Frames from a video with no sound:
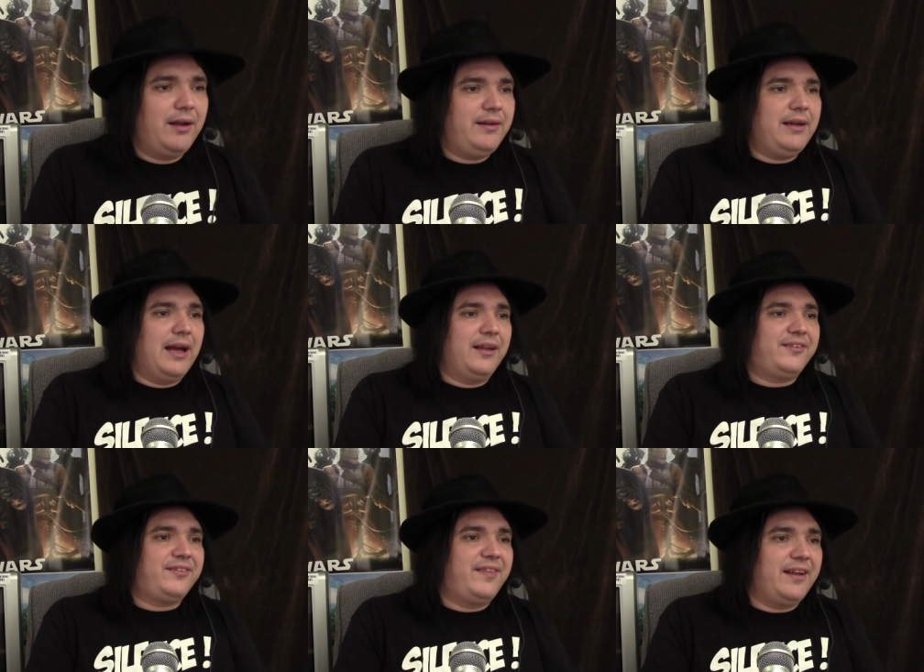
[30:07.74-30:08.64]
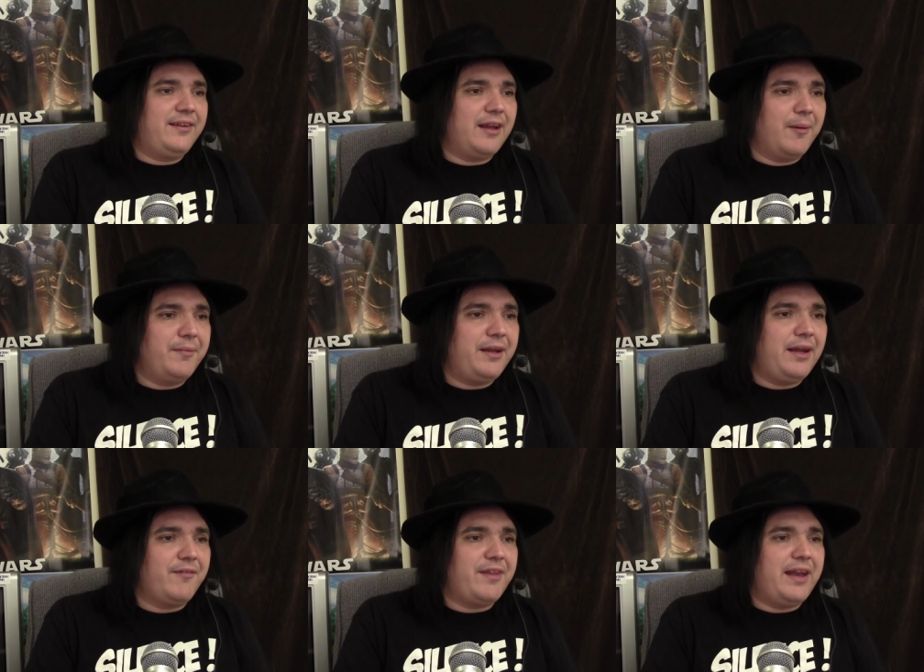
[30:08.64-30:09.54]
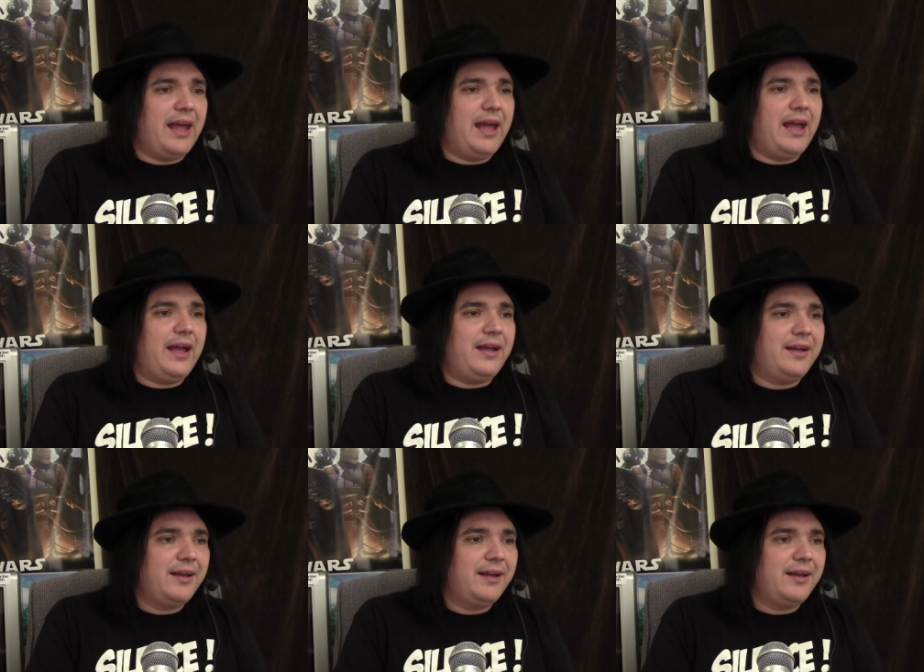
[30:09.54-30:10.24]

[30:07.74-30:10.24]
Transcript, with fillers: Yes, the dumdy of the day.